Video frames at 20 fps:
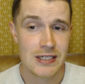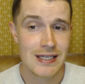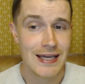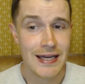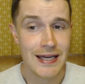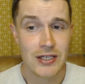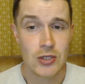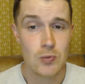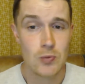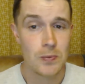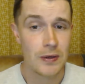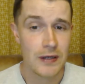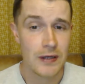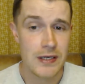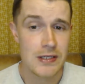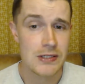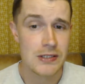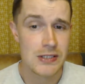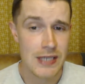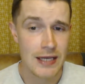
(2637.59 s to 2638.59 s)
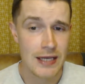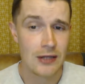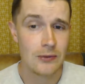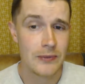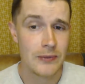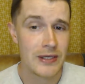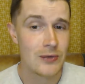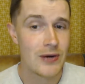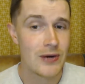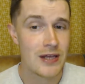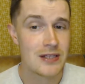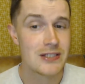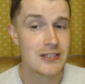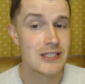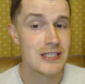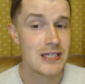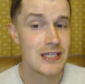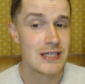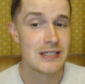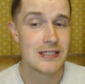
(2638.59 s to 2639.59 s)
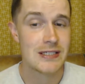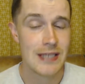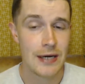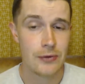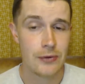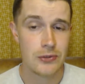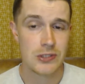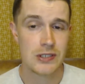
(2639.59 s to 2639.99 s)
"Can you please tell me where the seer's house